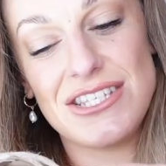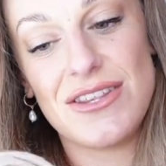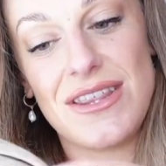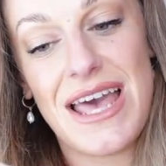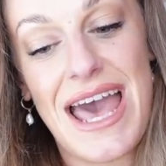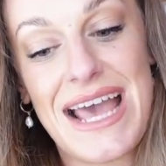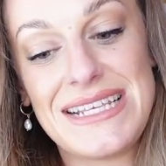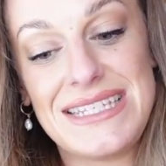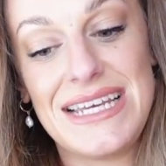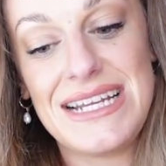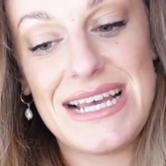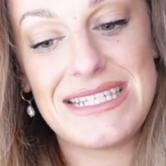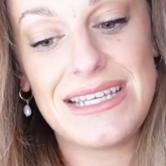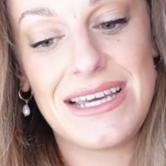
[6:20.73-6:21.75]
So the Hessian
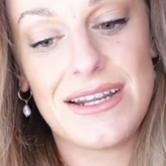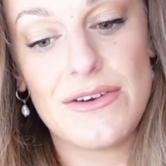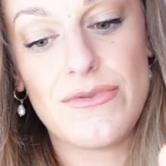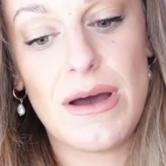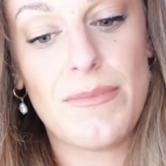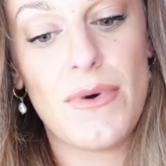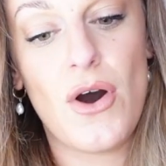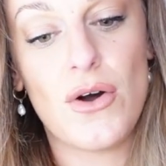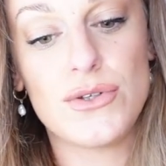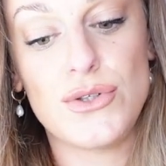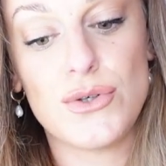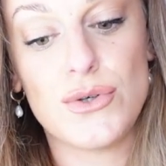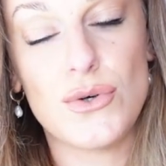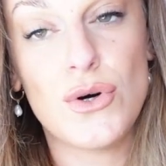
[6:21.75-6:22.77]
isn't going to rub on
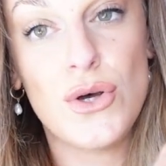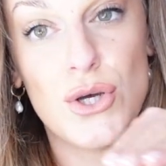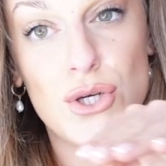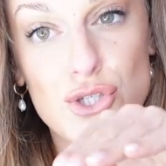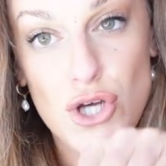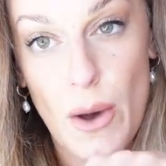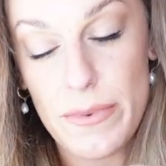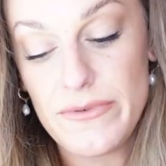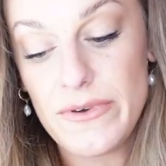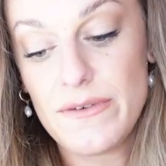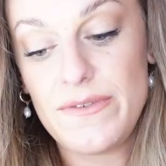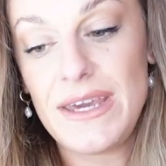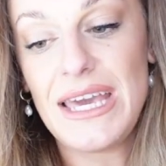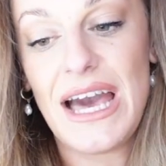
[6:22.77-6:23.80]
your top of your
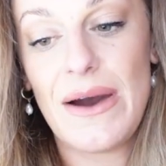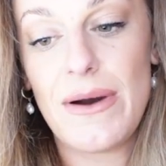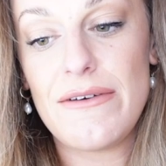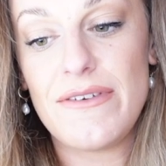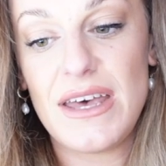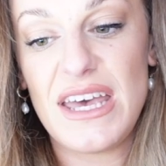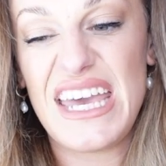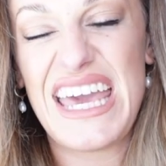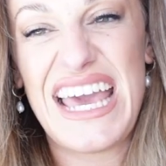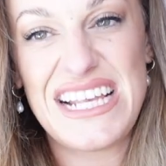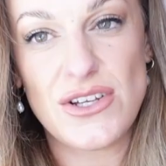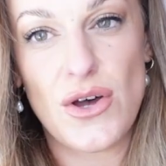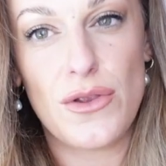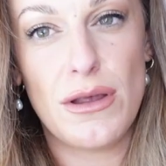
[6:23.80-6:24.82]
feet. However, it
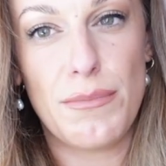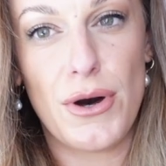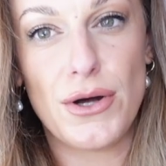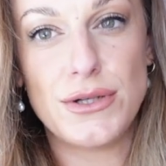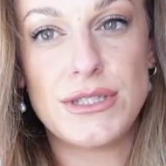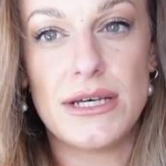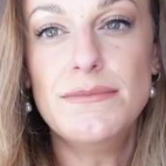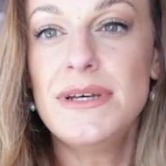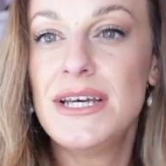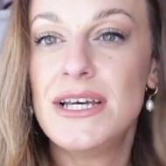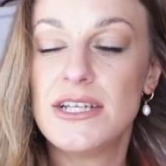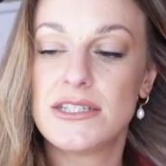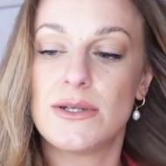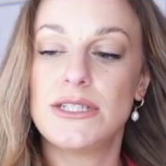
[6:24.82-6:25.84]
is on the bottom.
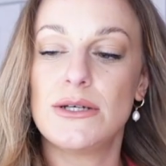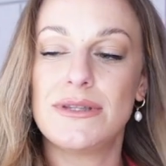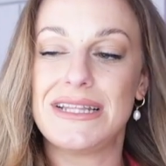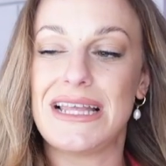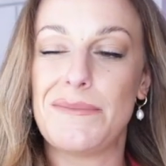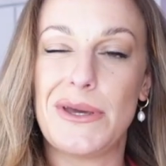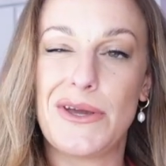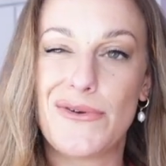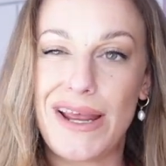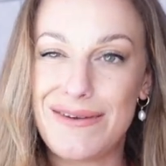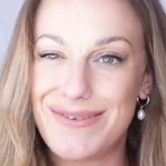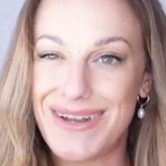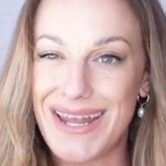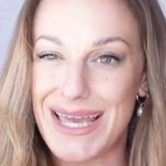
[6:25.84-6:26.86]
So I don't think they'd be
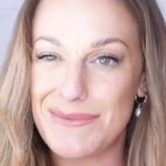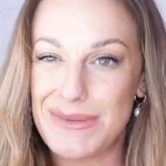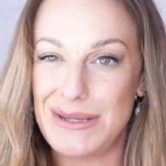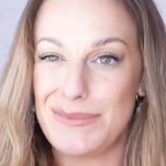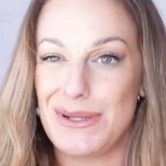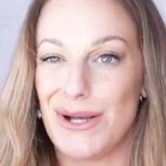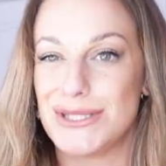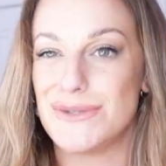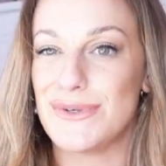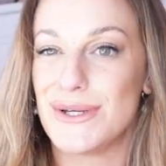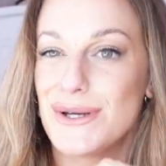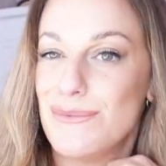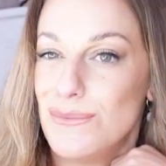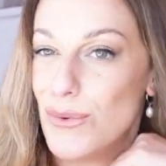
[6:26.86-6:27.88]
great for like maybe lots of
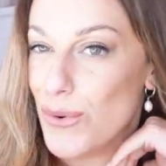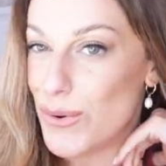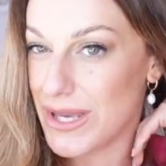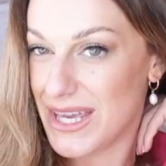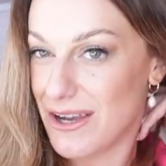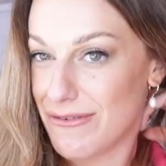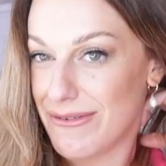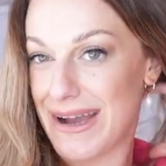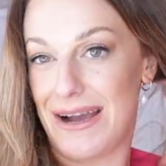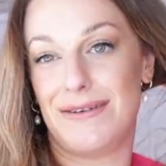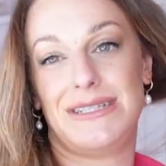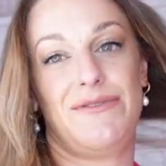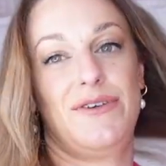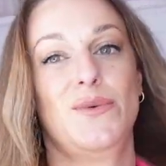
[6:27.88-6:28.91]
walking
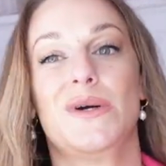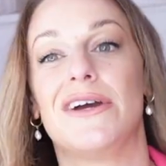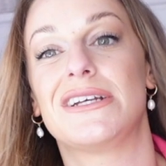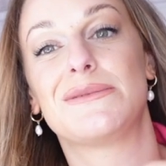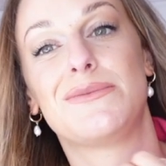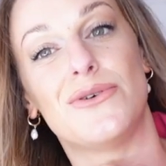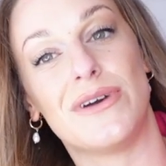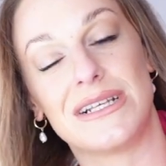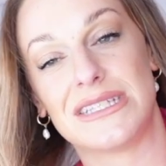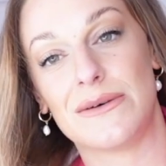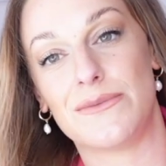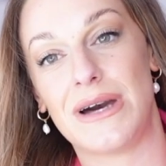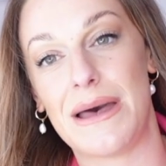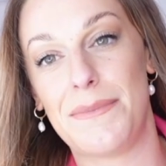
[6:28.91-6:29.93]
around if you were exploring
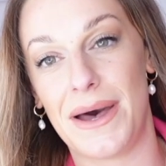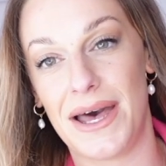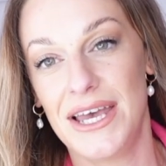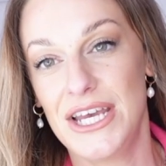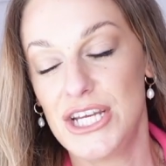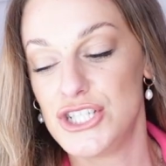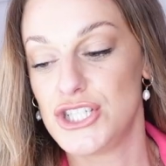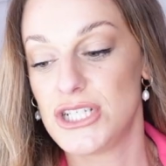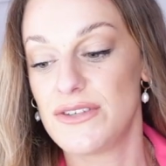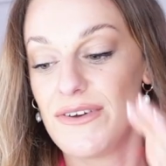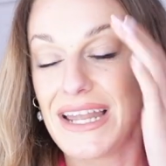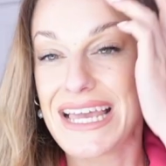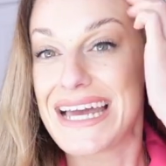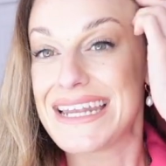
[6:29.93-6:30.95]
somewhere, but just
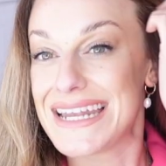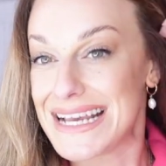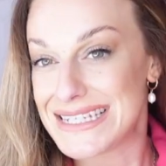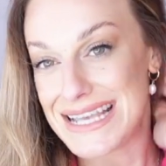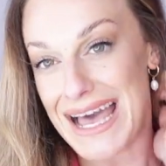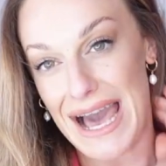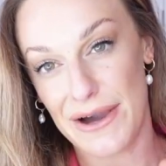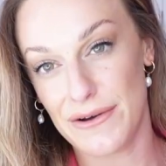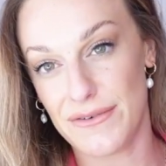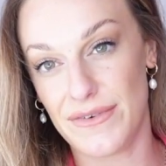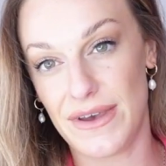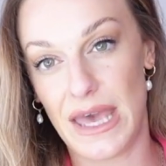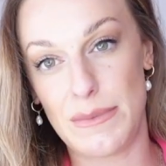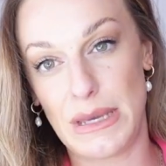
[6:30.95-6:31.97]
for like a nice
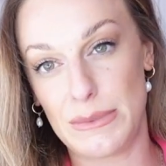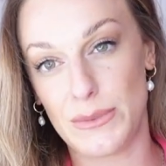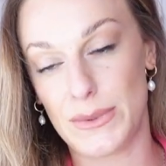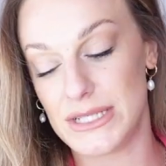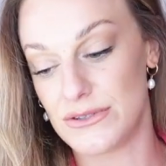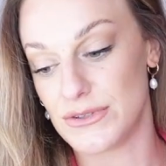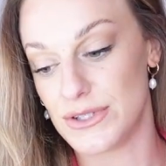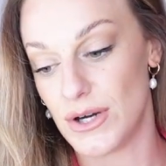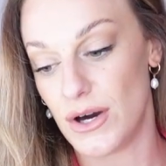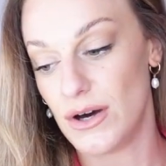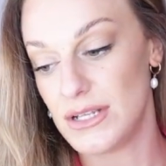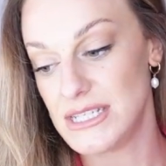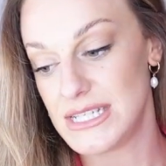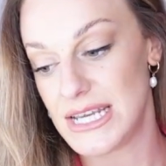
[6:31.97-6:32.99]
outfit, maybe when you're on your
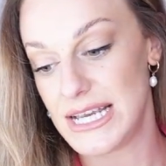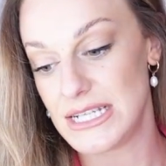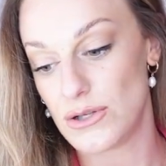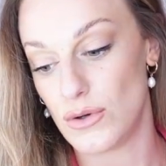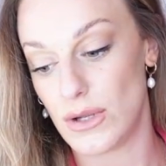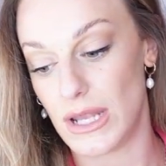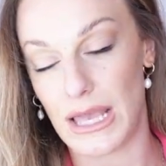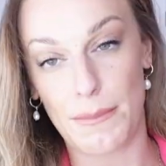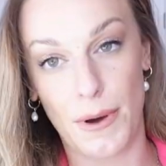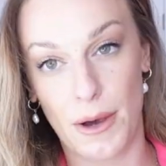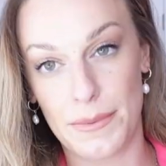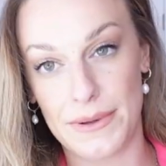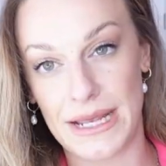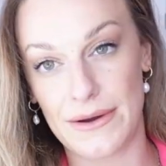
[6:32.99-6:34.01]
holidays or like
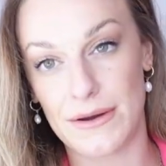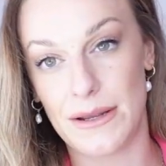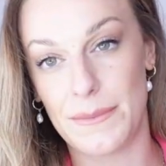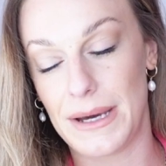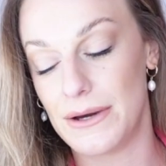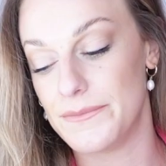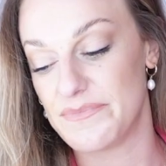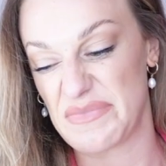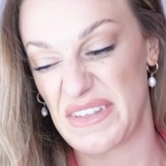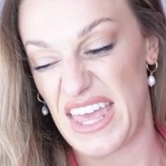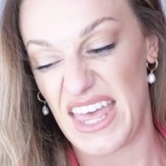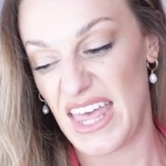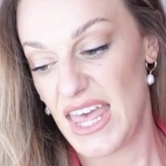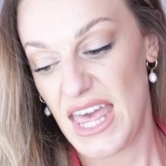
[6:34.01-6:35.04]
popping out and about
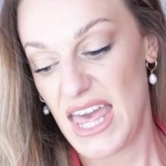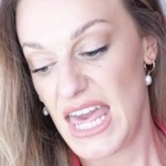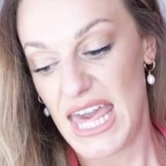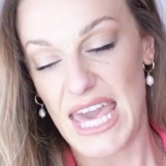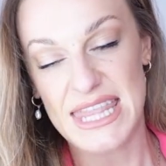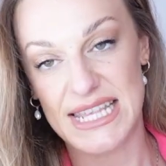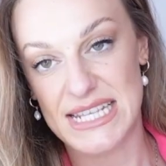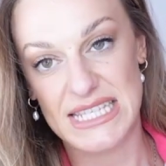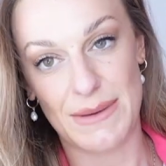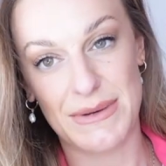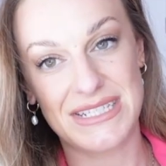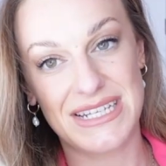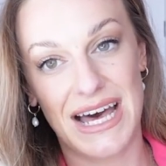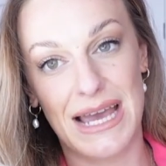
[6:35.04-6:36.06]
in the
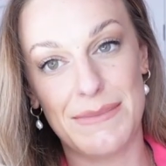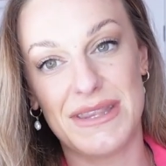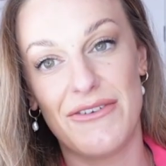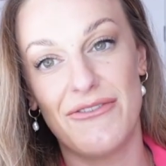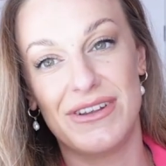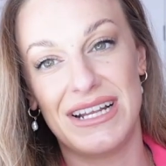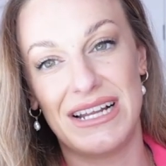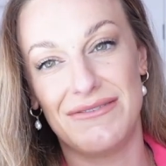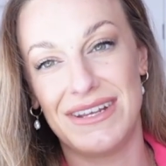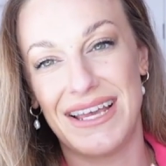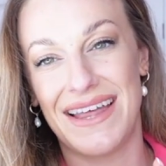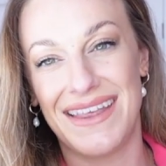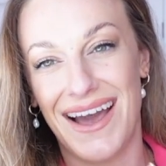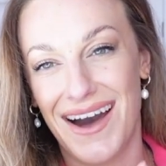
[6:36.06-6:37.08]
summertime, they're really lovely
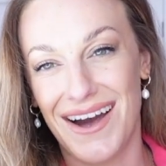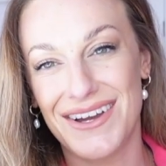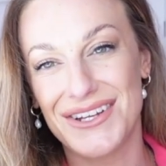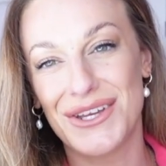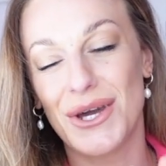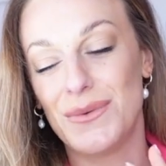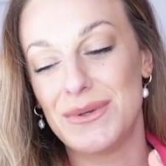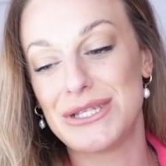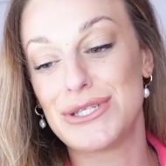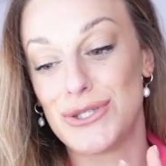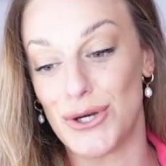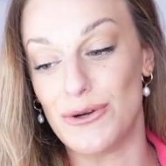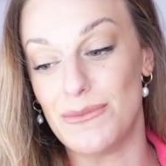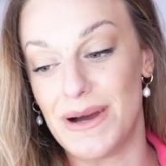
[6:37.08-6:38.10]
and they are going to go with
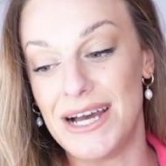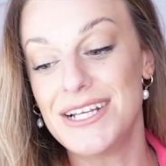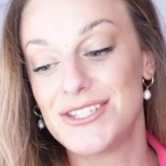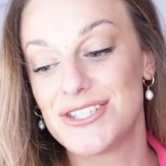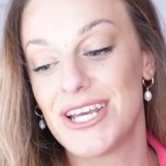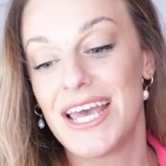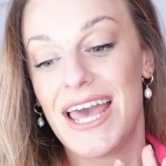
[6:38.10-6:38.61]
so much.